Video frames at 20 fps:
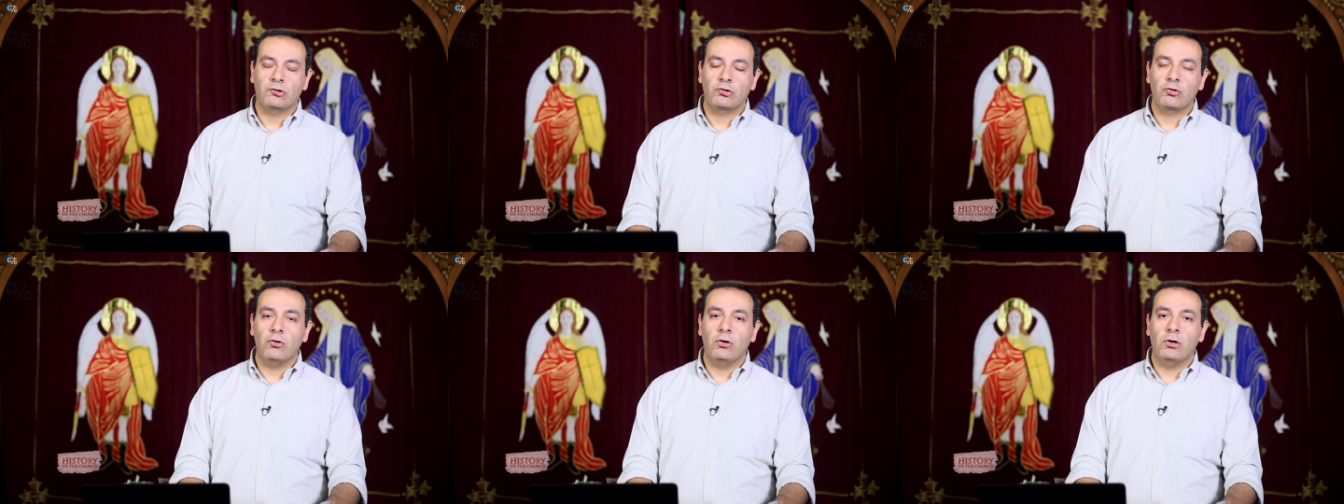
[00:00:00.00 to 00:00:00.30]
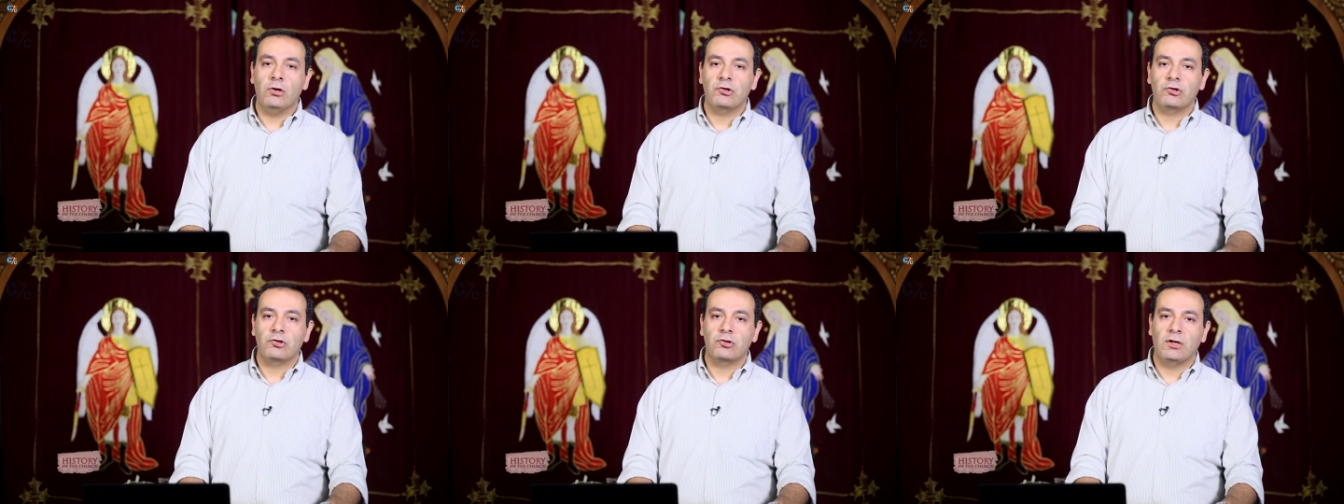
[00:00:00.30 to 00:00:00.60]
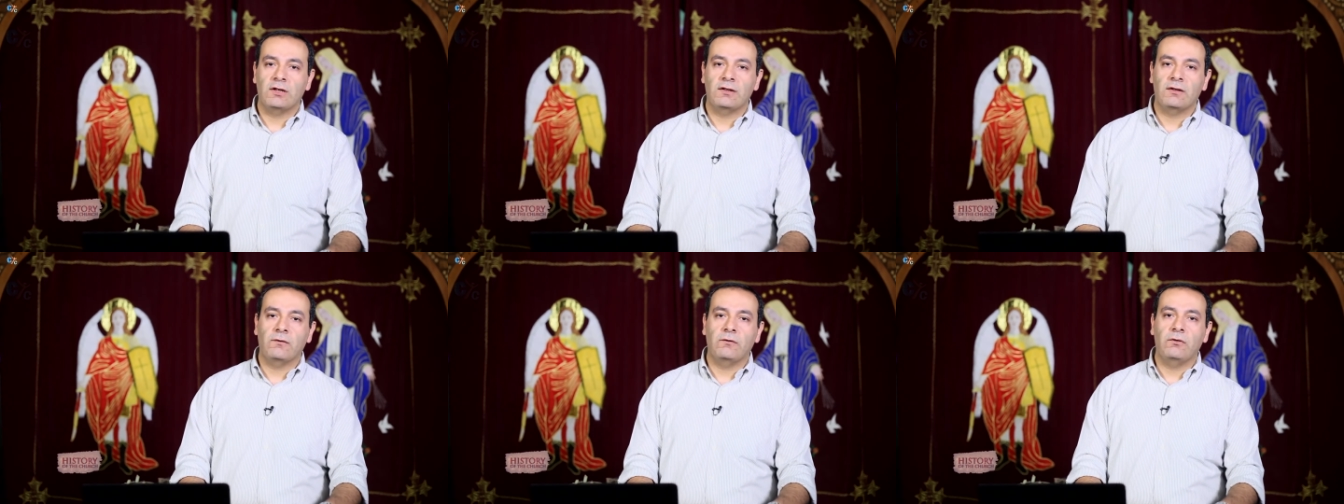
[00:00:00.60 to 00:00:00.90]
church
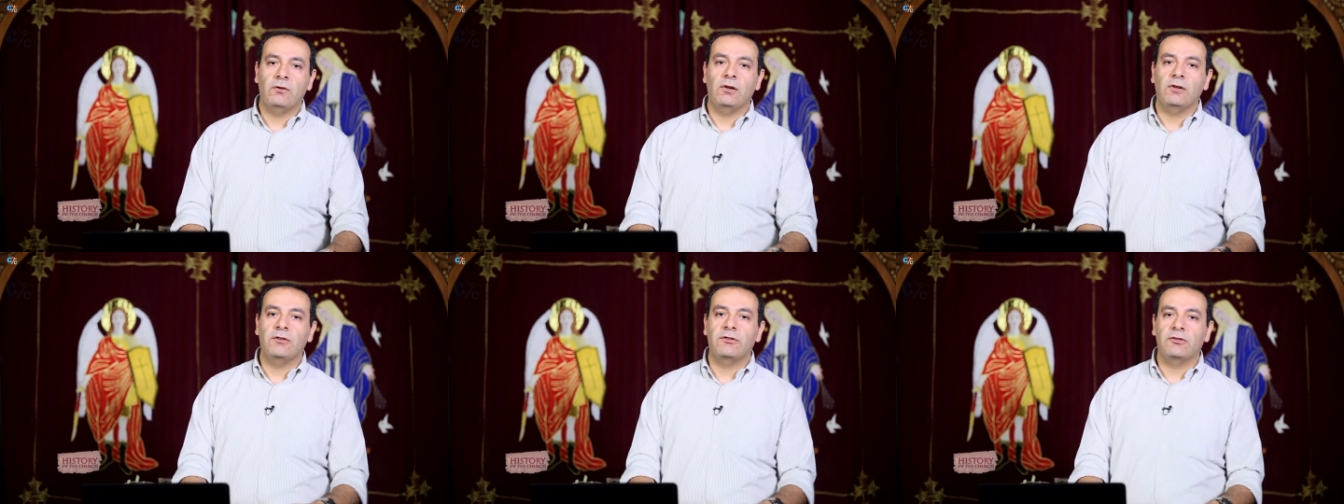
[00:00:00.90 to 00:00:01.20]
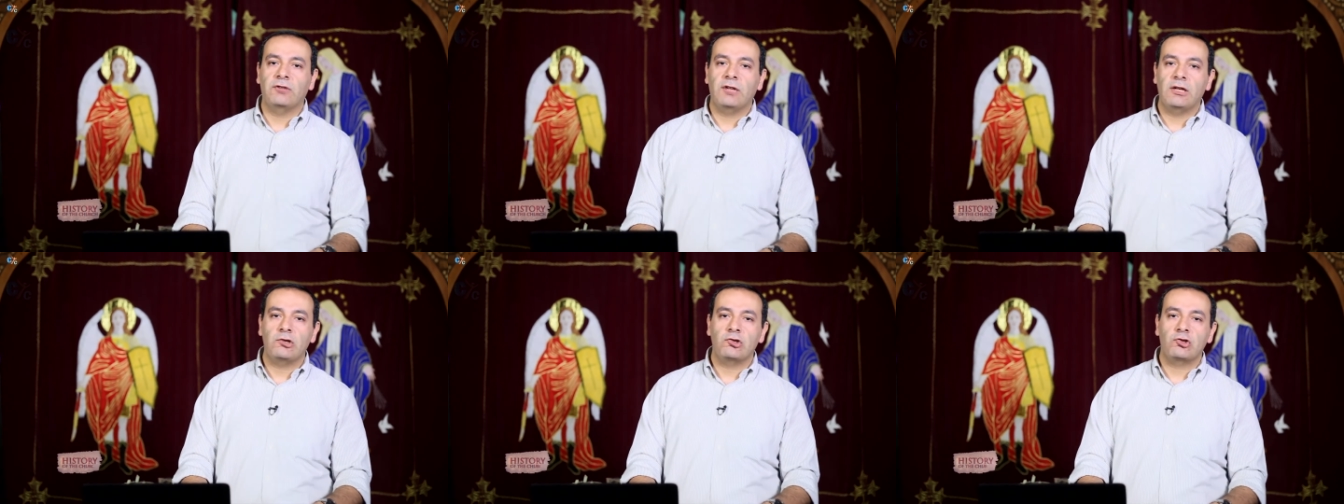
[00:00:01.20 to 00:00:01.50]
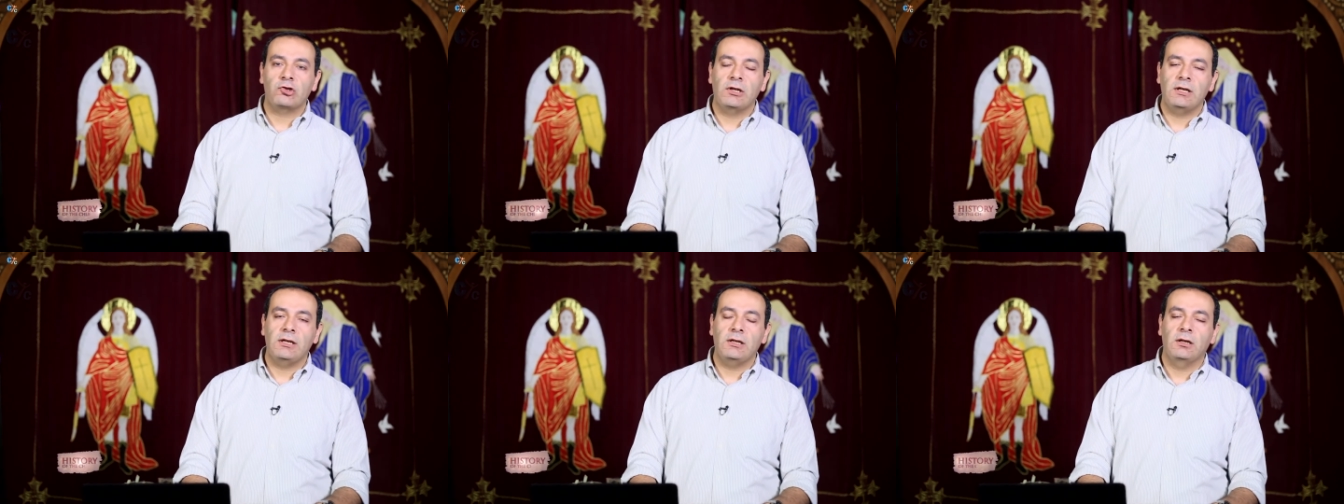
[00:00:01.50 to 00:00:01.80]
in the first
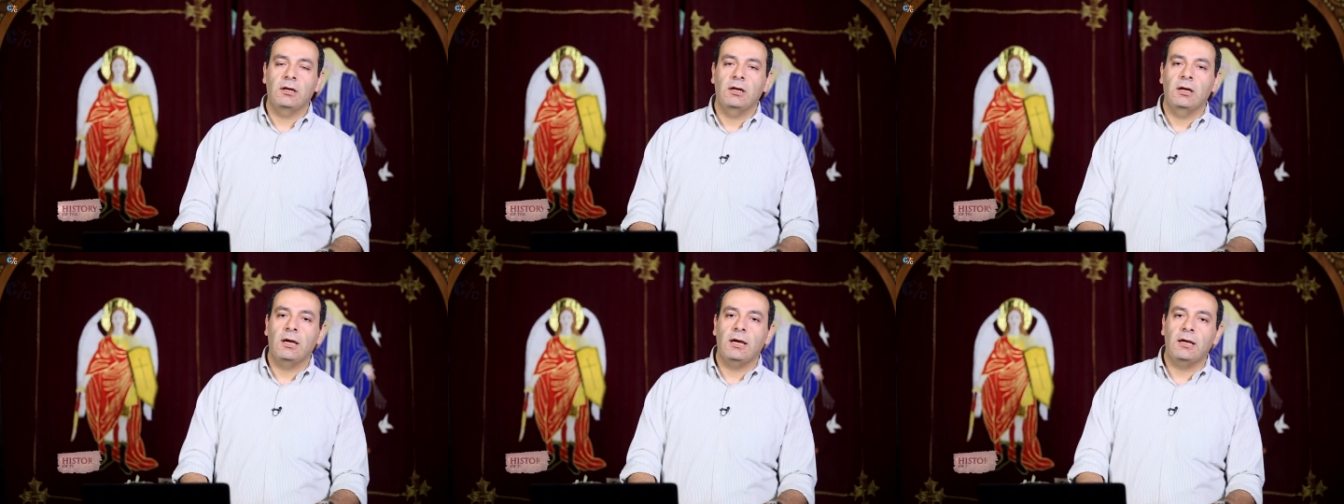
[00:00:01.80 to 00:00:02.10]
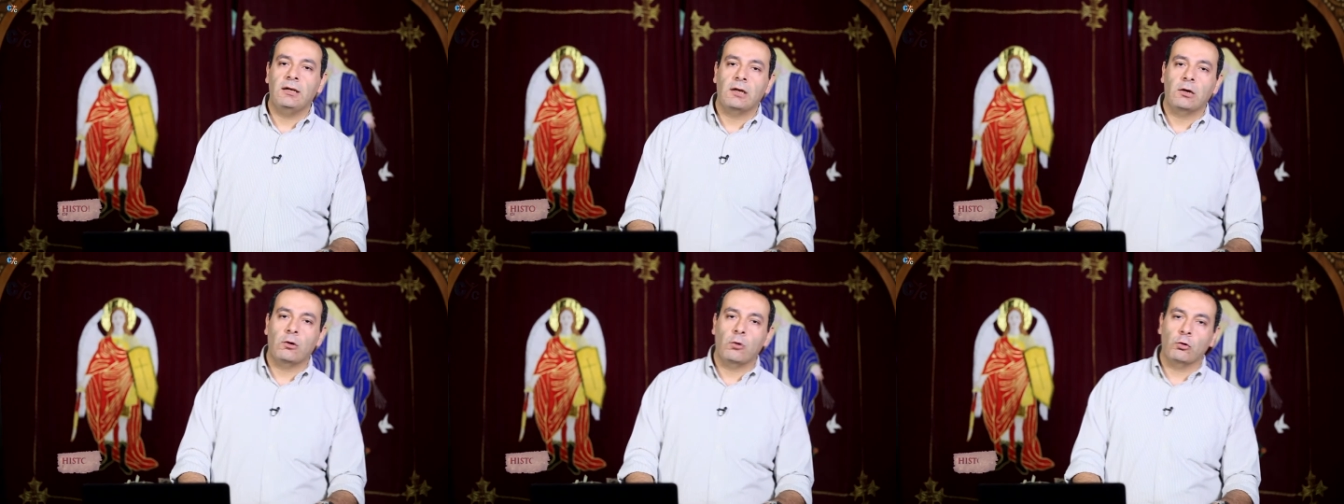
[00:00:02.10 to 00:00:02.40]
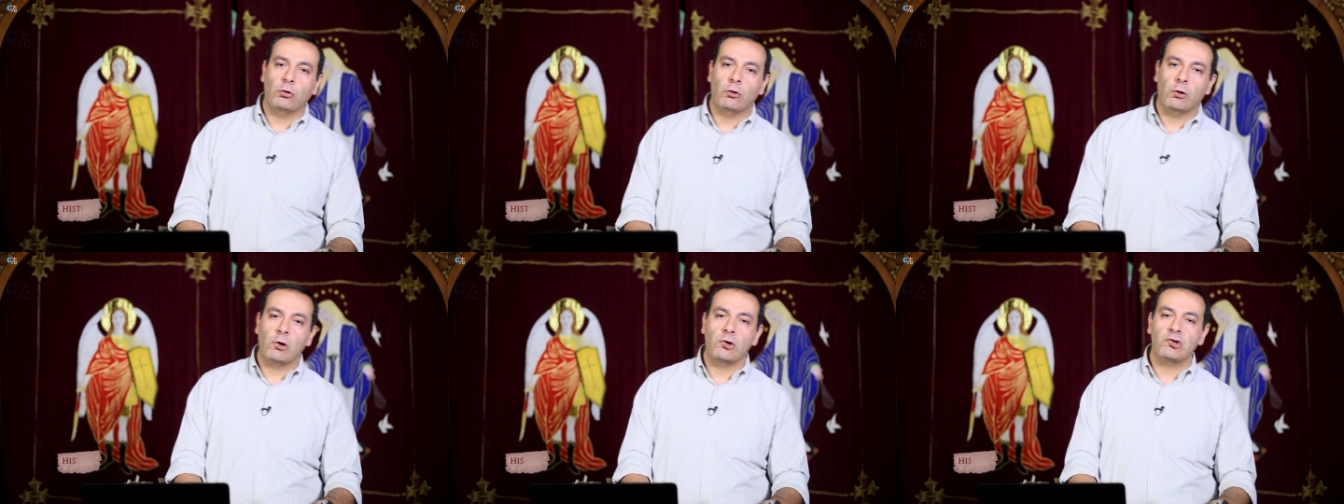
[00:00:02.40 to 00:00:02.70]
century in a
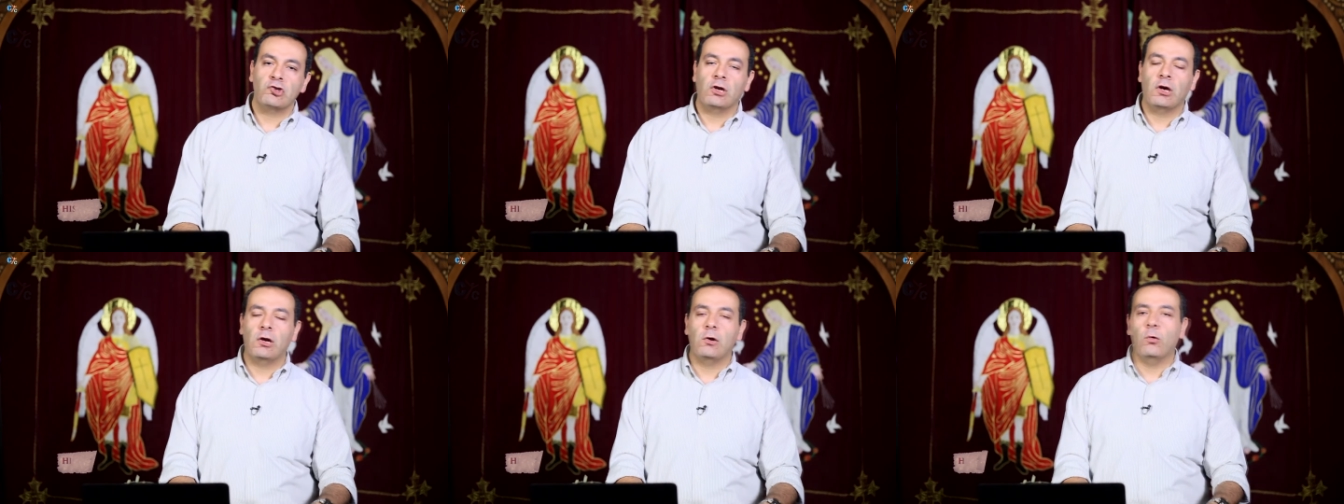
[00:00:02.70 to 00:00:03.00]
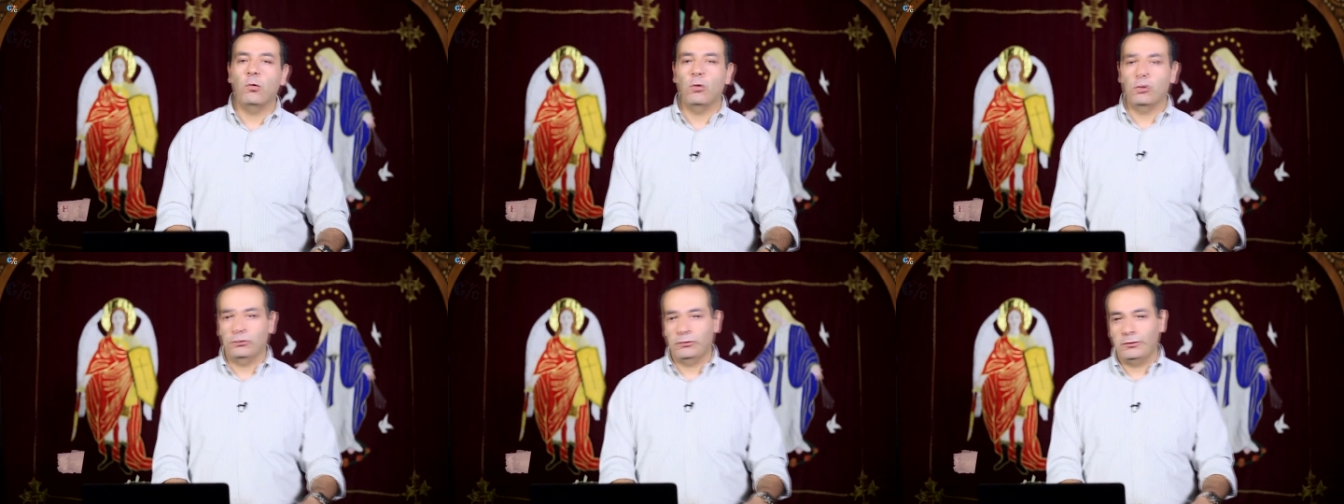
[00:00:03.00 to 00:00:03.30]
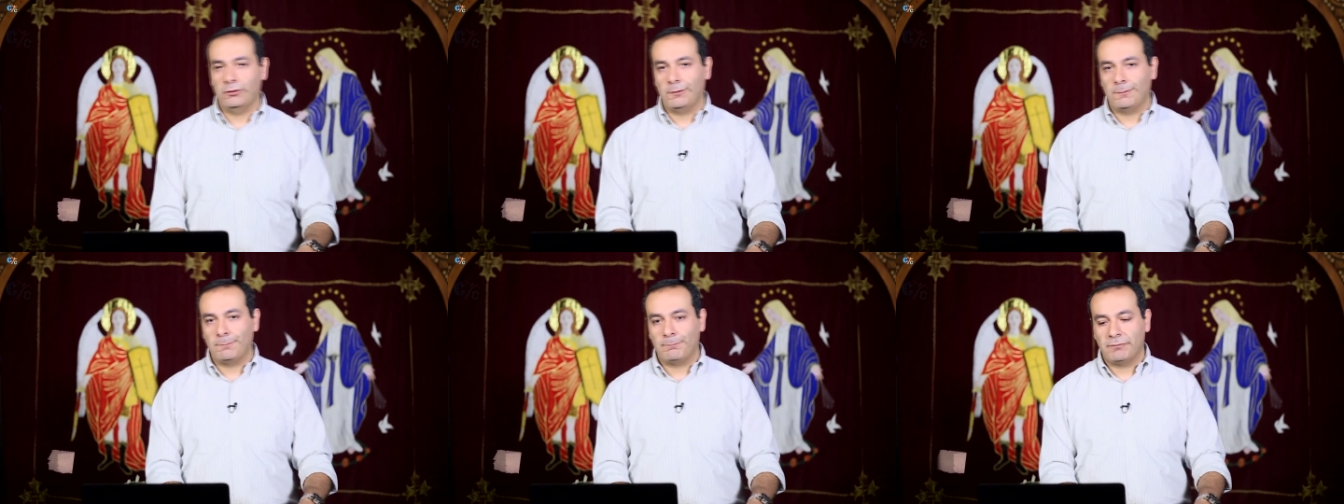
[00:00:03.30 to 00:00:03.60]
chronological
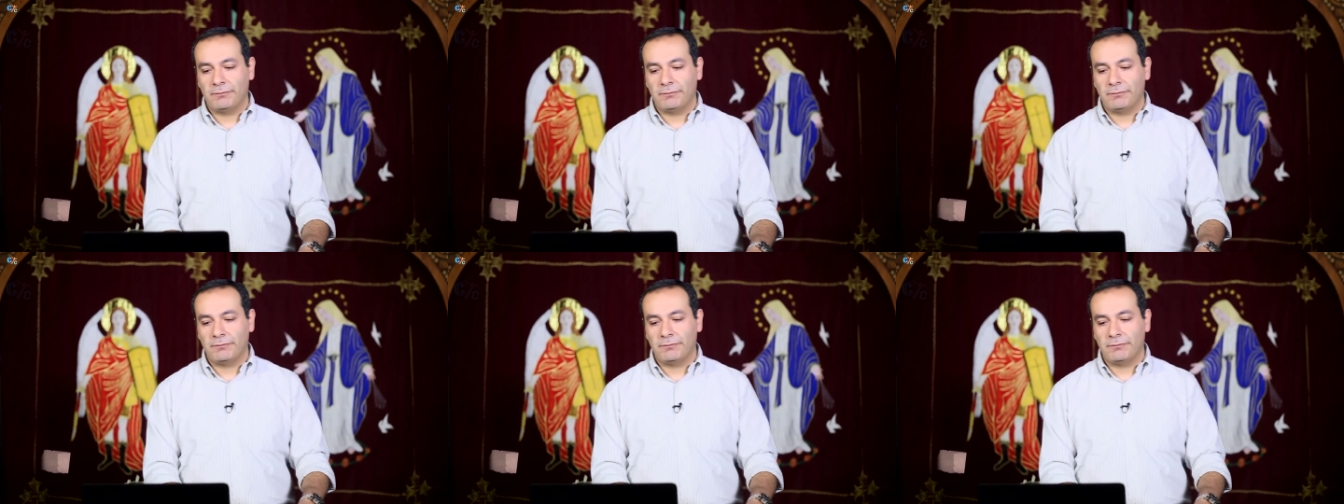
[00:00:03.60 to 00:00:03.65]
order.